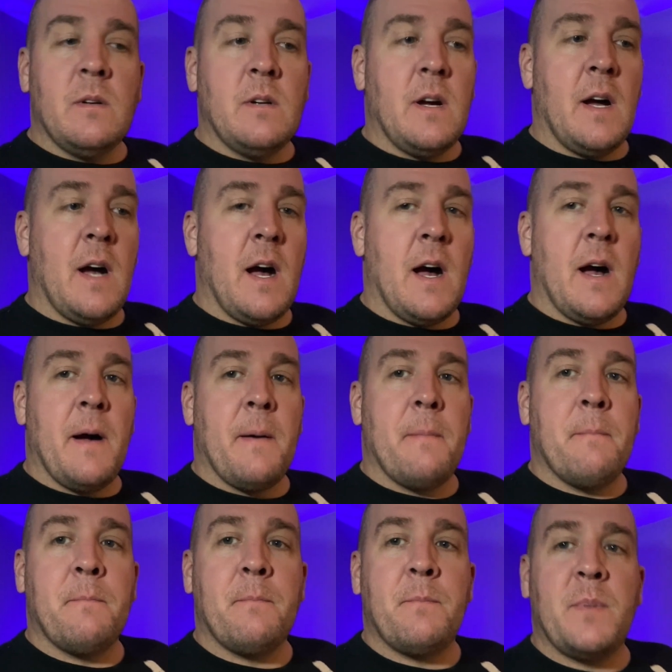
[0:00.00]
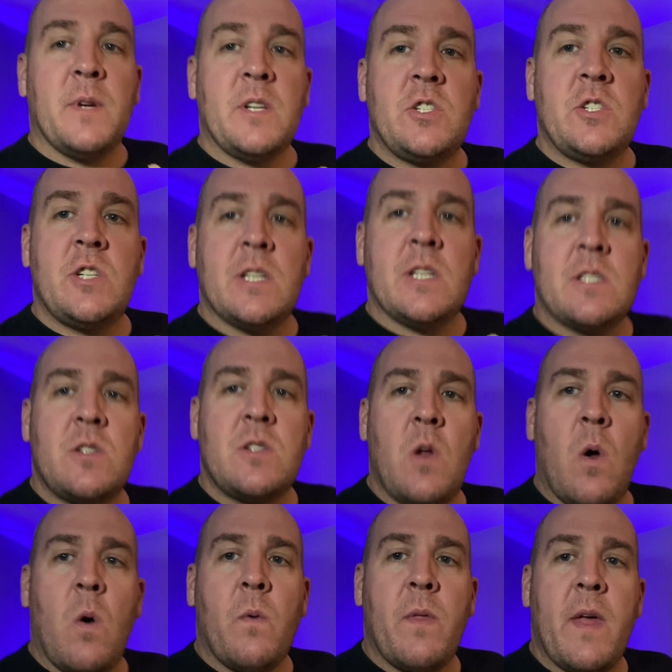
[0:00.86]
Um, but just
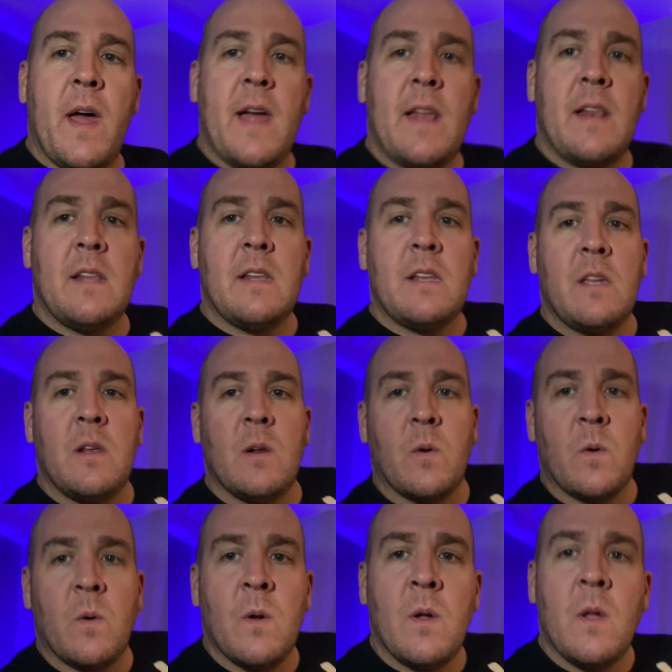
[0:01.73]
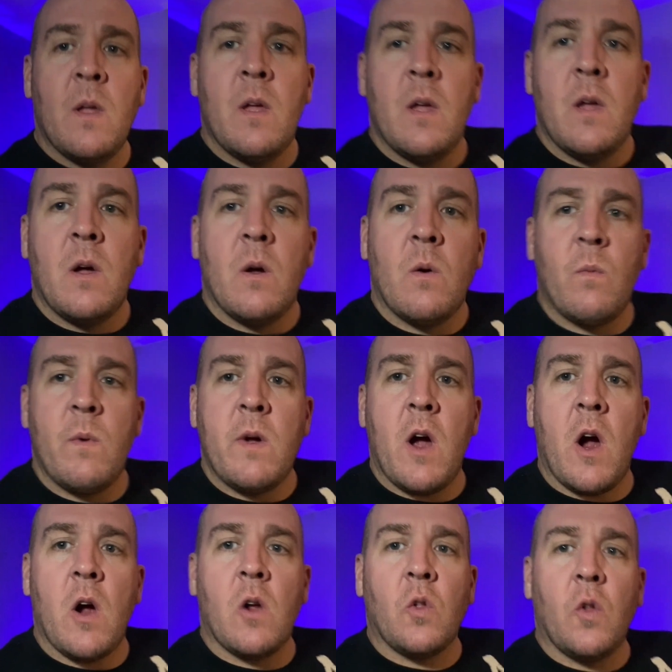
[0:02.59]
know that, you know, we
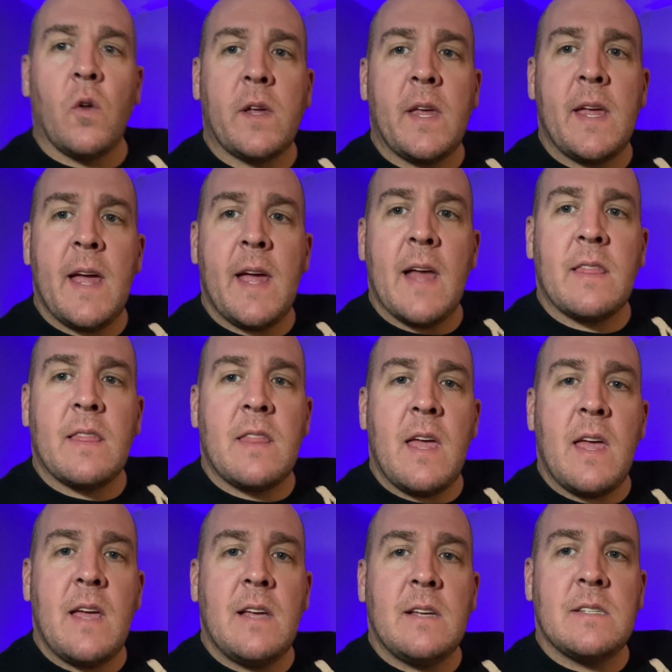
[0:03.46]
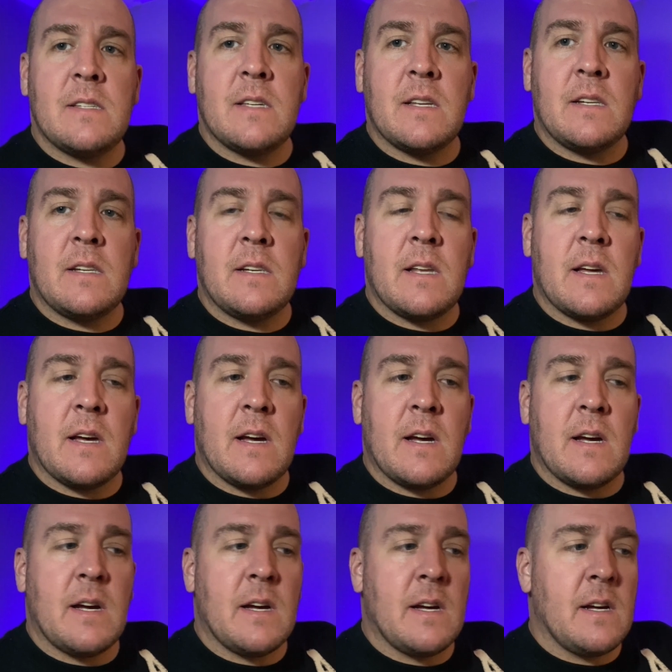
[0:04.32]
are looking at things and,
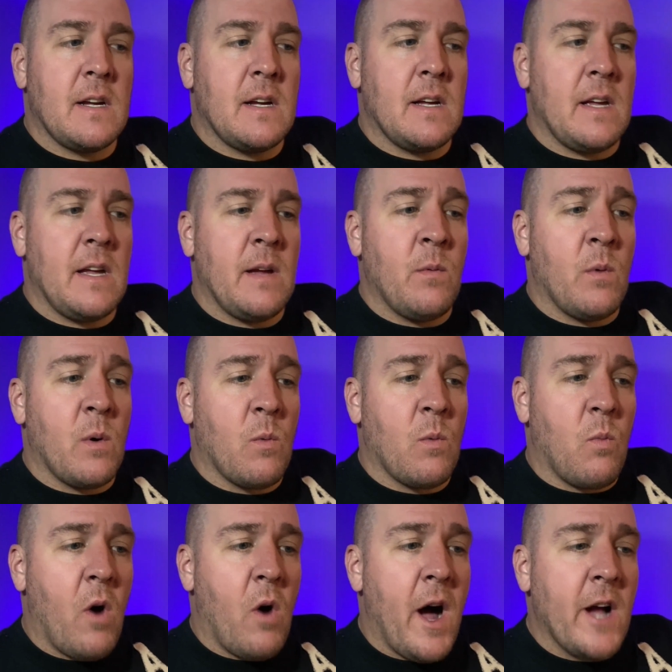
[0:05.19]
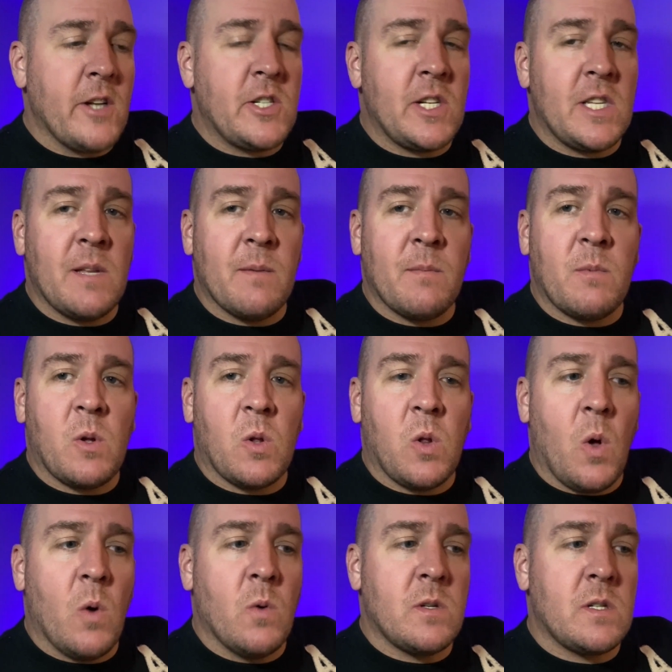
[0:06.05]
uh, and we're watching them
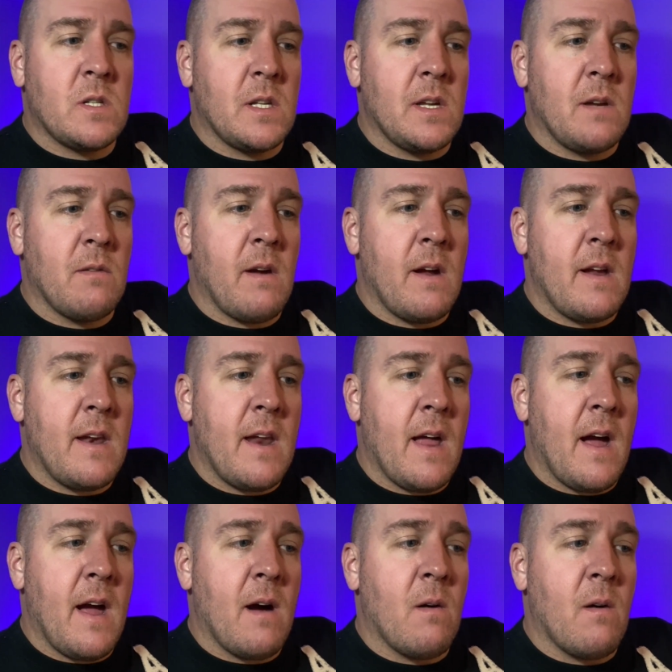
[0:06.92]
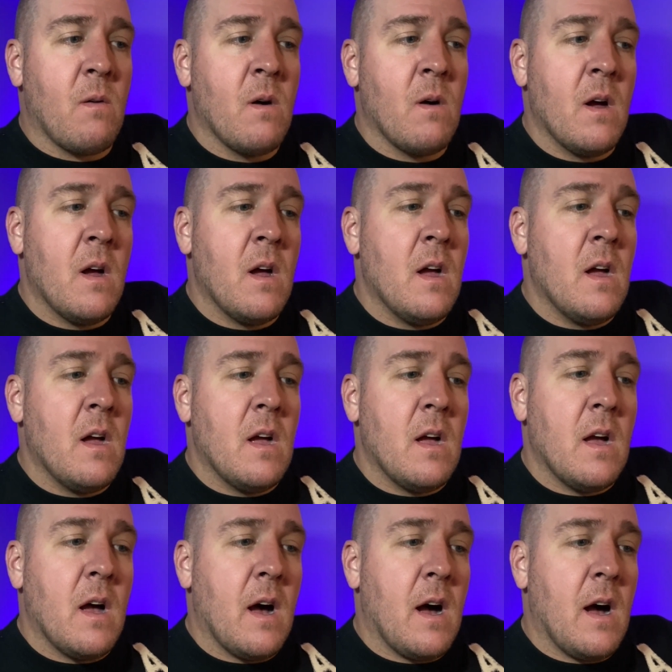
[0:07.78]
closely right now
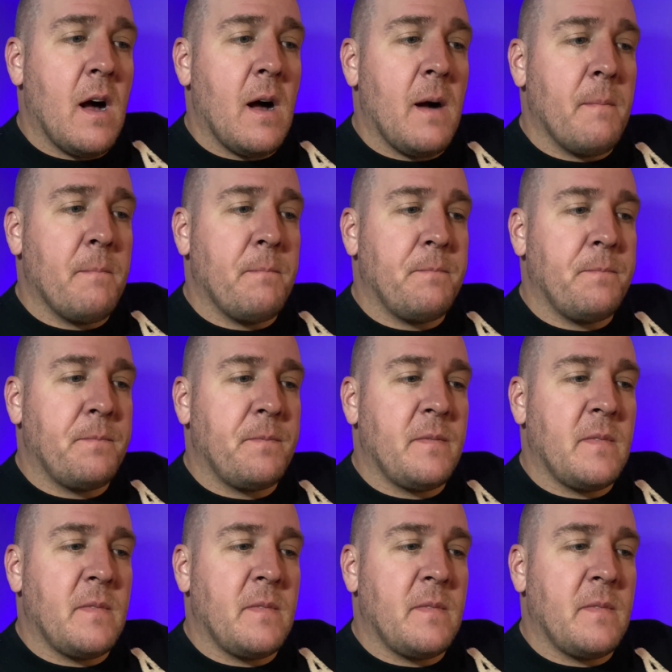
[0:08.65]
um,